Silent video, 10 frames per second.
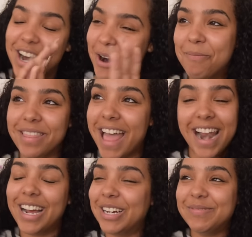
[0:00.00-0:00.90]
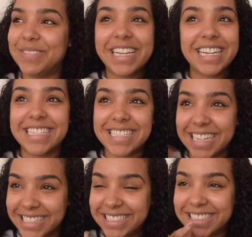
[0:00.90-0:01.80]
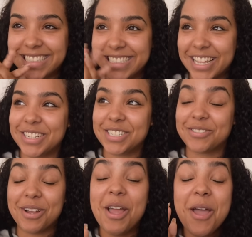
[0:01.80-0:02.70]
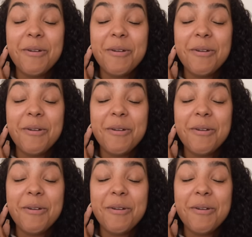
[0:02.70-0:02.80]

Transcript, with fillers: open that up because that's just another situation